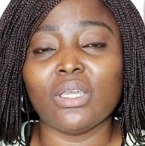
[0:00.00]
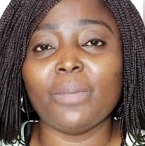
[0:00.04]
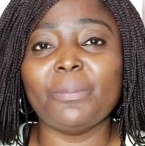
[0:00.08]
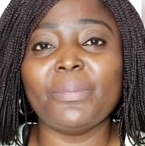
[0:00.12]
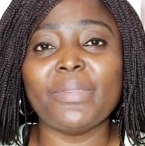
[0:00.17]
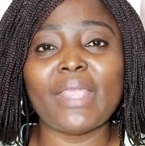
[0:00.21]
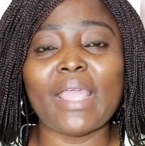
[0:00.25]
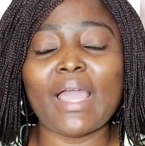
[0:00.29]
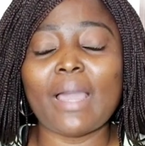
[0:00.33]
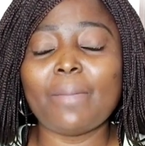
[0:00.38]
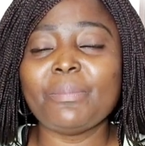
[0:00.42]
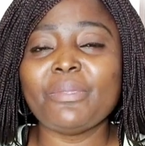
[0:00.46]

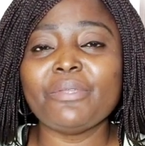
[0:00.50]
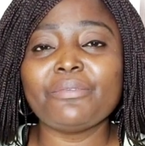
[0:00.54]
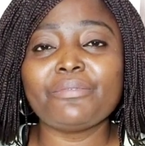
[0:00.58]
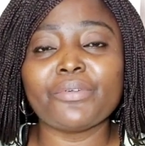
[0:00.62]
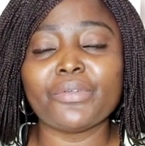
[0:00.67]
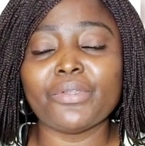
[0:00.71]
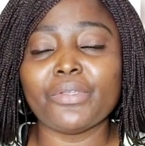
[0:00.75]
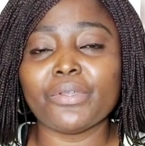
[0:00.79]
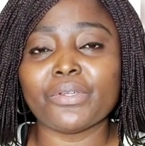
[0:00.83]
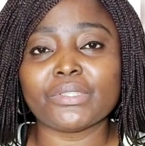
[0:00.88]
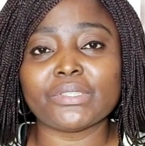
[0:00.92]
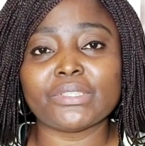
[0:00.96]
Be happy
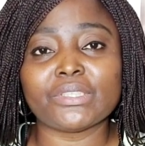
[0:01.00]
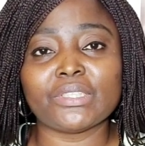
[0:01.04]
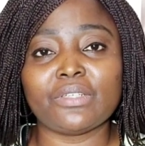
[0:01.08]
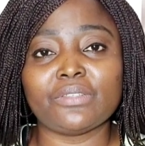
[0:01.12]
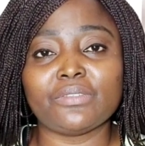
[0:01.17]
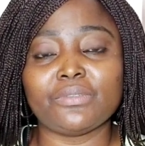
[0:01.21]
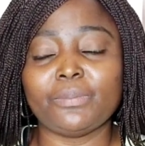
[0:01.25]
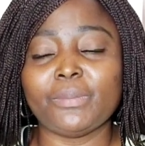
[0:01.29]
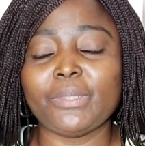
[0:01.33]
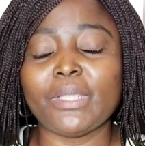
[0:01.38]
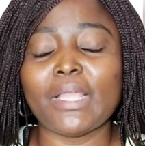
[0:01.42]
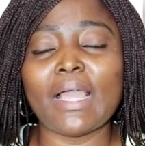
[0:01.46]
for
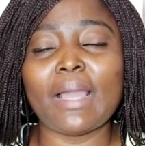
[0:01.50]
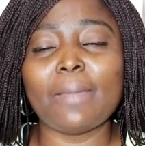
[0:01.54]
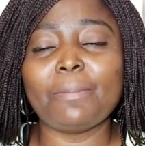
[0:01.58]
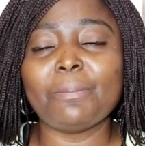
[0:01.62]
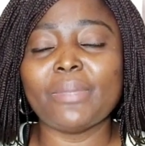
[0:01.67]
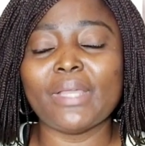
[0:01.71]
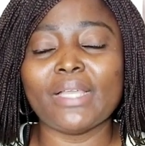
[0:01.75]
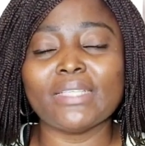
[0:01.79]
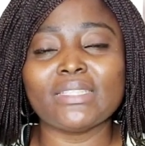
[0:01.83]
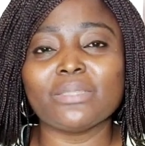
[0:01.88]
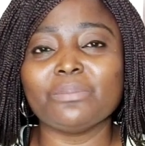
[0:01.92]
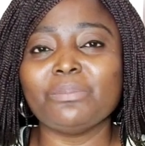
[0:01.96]
yourself. Be
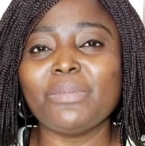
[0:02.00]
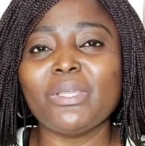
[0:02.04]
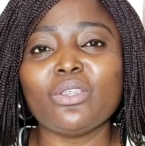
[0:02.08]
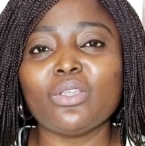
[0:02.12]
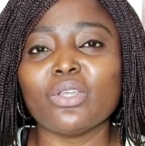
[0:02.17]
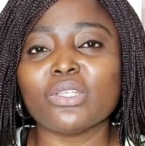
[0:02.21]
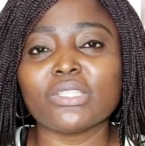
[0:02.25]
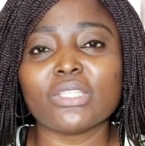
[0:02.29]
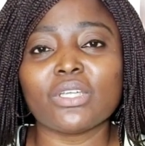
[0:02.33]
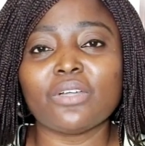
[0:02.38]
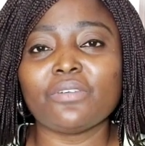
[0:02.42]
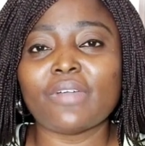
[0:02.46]
happy, as in make
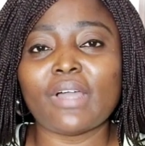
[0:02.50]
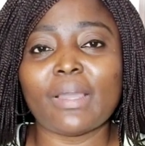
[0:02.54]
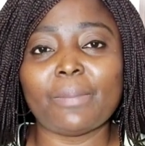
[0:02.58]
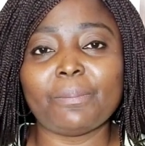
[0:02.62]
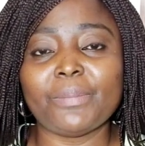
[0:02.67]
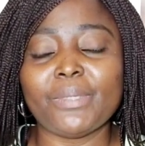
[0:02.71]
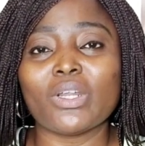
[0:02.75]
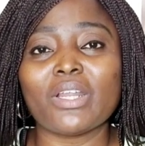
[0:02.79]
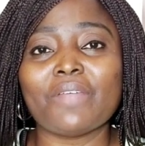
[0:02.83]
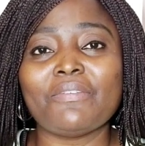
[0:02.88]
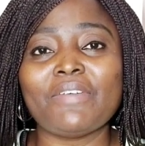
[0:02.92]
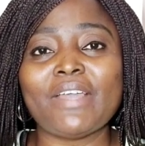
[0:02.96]
yourself
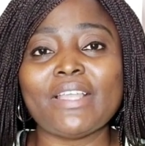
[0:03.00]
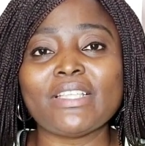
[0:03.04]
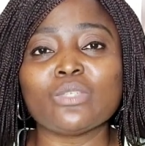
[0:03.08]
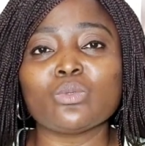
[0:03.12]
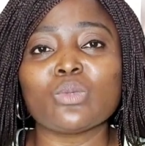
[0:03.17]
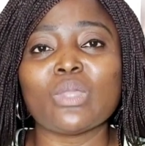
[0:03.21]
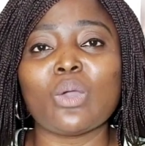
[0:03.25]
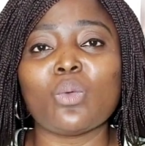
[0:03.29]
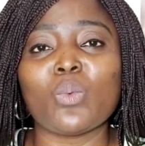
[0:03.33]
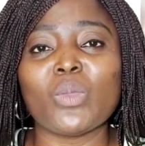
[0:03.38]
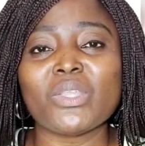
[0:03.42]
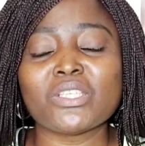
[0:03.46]
happy. Whatever it is
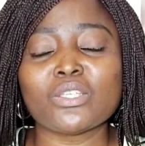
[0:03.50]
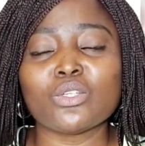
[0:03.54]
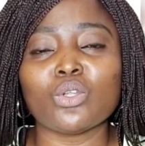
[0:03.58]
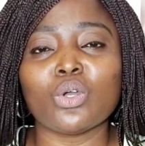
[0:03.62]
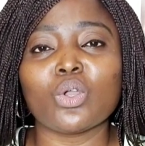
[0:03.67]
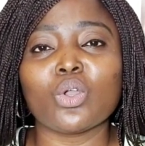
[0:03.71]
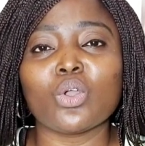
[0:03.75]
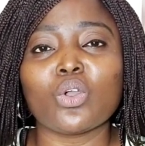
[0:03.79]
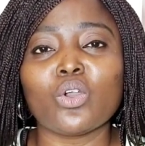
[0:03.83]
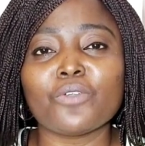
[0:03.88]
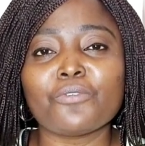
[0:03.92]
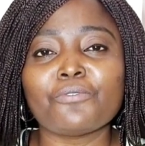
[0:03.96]
we are waiting
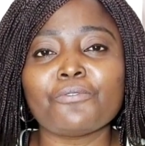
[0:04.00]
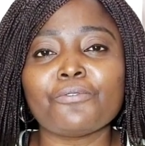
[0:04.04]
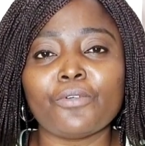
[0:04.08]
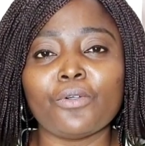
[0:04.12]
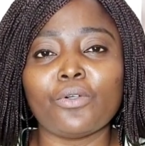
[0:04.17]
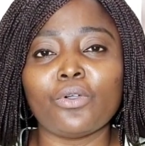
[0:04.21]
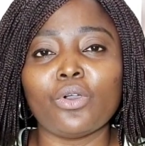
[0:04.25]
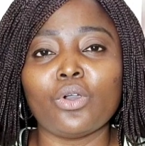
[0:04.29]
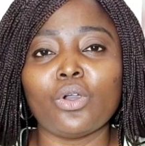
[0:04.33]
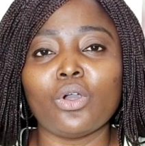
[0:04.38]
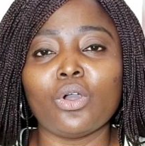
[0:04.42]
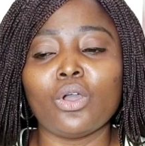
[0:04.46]
on God
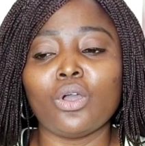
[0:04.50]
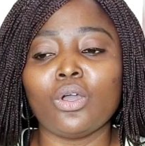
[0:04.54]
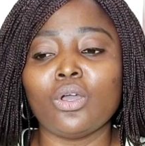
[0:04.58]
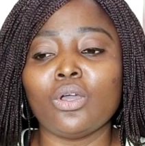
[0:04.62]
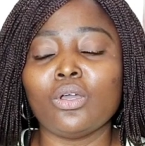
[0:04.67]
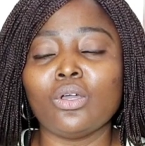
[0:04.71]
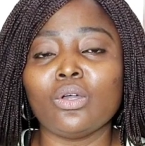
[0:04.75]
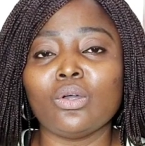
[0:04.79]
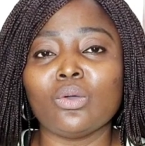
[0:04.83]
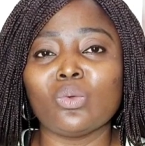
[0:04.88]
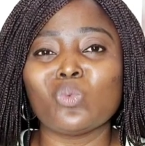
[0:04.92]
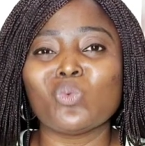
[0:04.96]
for
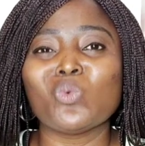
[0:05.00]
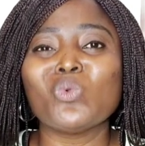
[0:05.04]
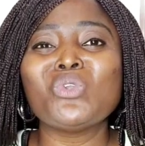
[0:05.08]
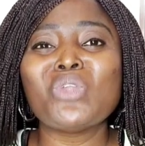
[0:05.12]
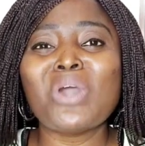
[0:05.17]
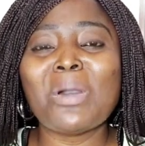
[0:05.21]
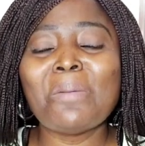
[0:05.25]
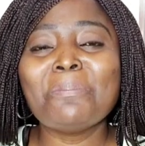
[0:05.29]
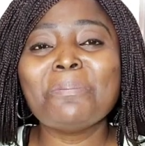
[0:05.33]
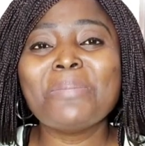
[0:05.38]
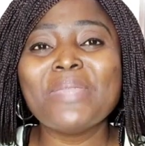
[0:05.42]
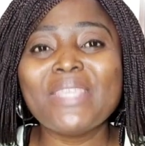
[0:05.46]
will
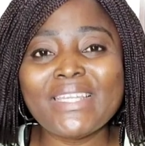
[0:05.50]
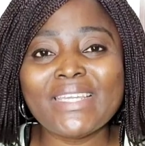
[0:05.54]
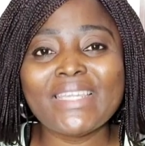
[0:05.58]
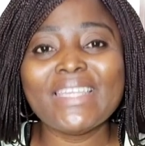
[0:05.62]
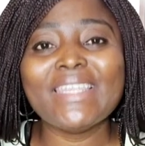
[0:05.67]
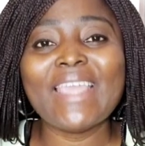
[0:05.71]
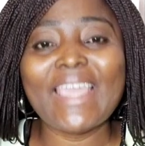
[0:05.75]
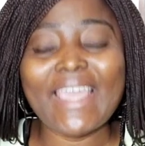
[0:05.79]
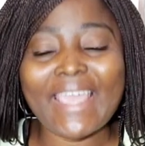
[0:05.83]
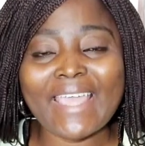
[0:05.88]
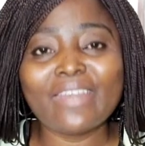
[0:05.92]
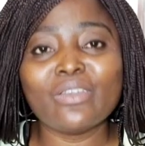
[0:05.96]
not be
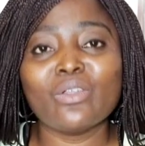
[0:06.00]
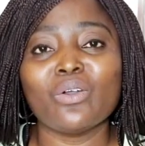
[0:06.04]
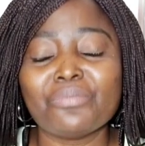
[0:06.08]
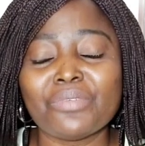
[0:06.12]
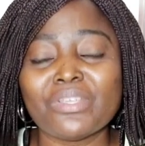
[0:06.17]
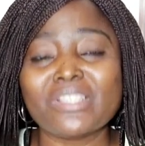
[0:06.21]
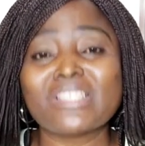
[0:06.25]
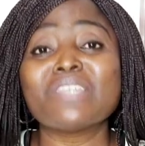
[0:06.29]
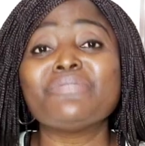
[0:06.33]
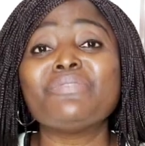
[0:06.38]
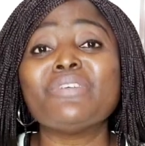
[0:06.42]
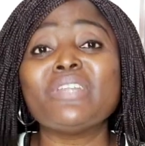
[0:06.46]
the end of
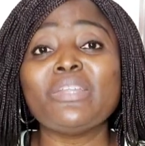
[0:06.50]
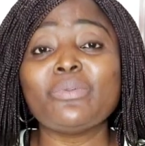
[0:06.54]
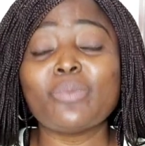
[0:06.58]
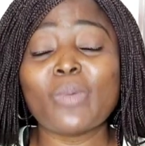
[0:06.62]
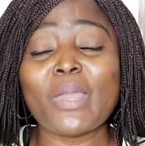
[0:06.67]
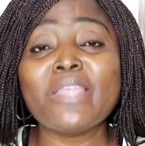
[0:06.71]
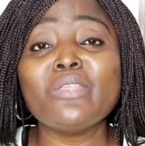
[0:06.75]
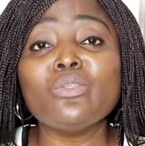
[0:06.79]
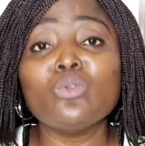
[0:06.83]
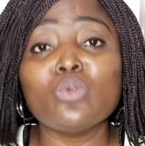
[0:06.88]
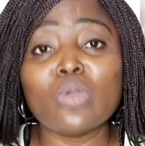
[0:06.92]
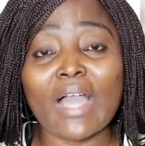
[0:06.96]
it. Even
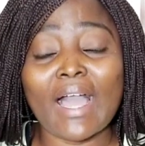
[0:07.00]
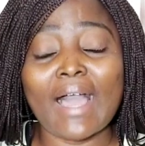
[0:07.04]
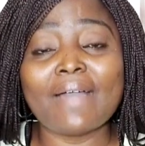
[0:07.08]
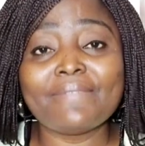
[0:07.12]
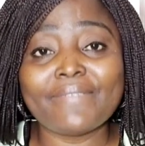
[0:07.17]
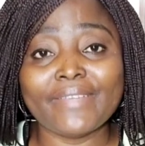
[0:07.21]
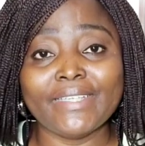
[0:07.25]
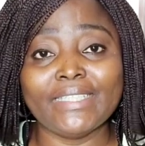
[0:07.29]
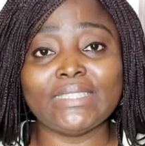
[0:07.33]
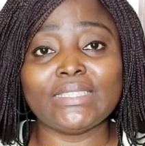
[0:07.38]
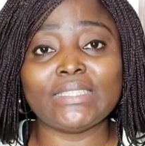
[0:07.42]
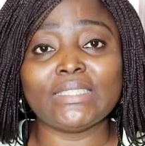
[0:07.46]
when you
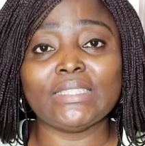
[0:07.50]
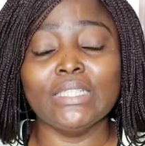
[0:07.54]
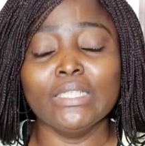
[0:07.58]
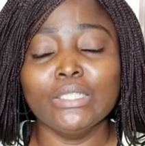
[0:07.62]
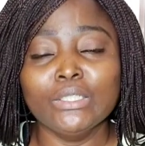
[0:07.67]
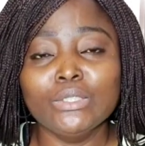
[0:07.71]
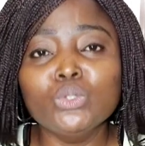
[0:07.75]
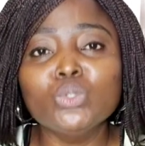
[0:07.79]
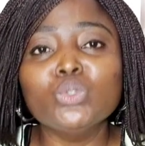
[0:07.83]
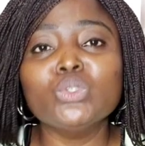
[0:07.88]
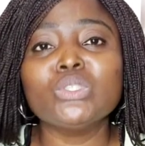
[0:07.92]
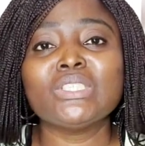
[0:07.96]
have it,
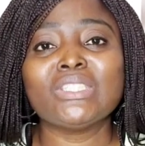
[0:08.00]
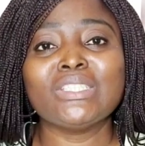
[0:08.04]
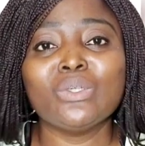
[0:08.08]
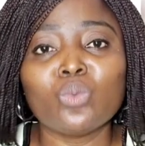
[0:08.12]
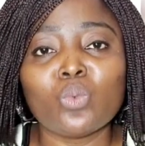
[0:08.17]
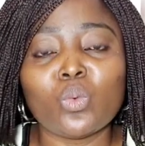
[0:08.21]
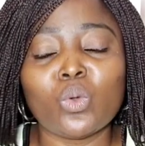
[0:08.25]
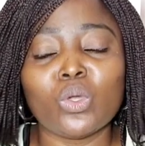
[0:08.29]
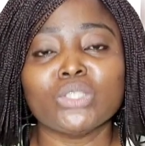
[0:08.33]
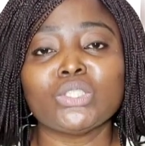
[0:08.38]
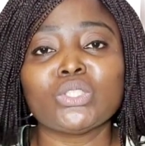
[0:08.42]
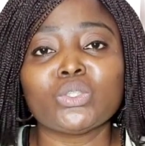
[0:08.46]
you still
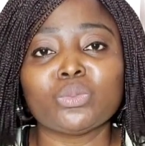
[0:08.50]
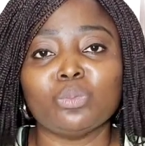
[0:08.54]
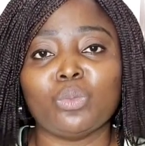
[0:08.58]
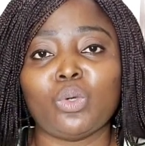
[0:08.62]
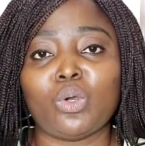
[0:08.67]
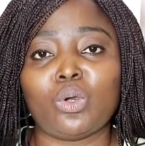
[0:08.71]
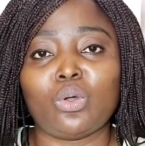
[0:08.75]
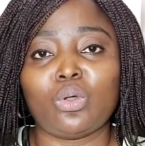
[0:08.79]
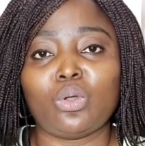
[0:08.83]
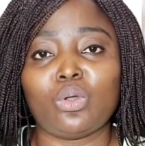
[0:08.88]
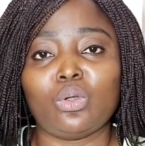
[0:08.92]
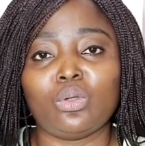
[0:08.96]
want
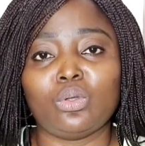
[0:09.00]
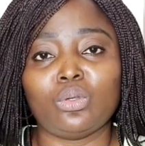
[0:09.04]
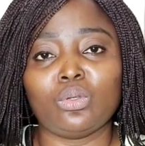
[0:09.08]
more.